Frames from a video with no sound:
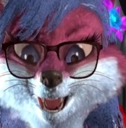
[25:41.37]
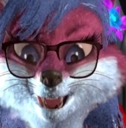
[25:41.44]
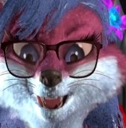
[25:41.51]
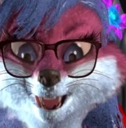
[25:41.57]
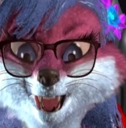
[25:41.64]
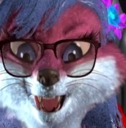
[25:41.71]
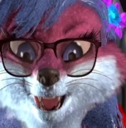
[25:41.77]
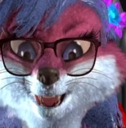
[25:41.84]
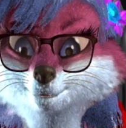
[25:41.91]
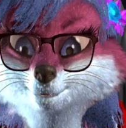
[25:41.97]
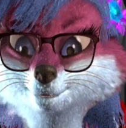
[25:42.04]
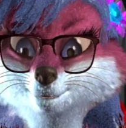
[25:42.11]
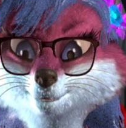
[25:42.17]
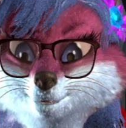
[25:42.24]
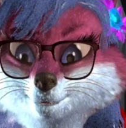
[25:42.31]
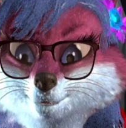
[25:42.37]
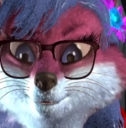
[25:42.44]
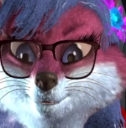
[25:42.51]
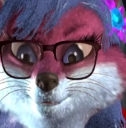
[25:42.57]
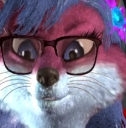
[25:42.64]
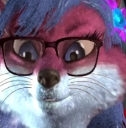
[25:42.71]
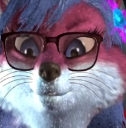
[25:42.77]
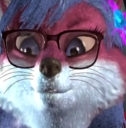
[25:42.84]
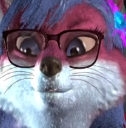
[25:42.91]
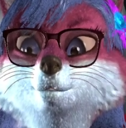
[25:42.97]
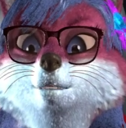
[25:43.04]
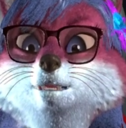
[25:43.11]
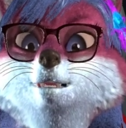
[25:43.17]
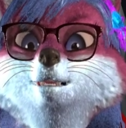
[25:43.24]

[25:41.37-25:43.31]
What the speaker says: enjoy uh,